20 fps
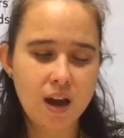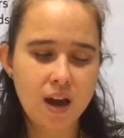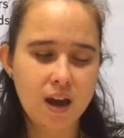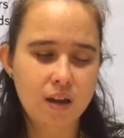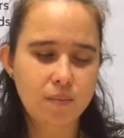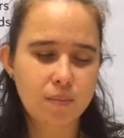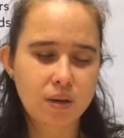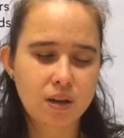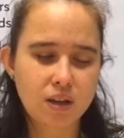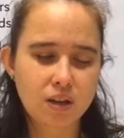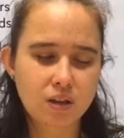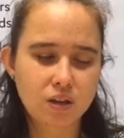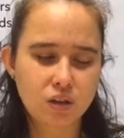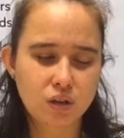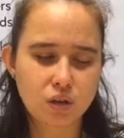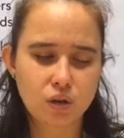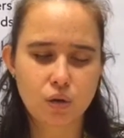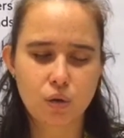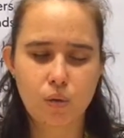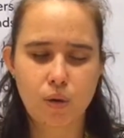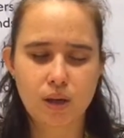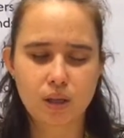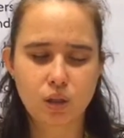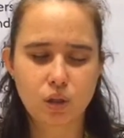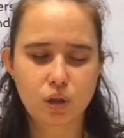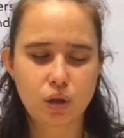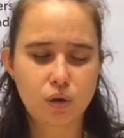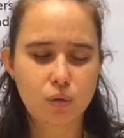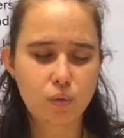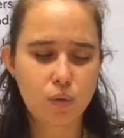and begins to
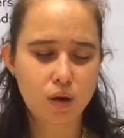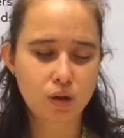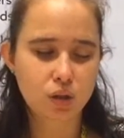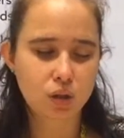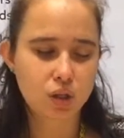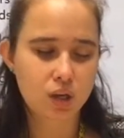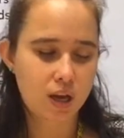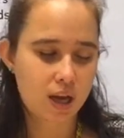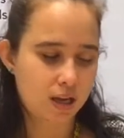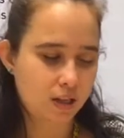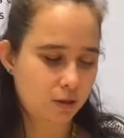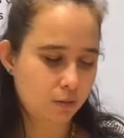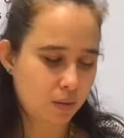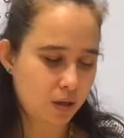question what she has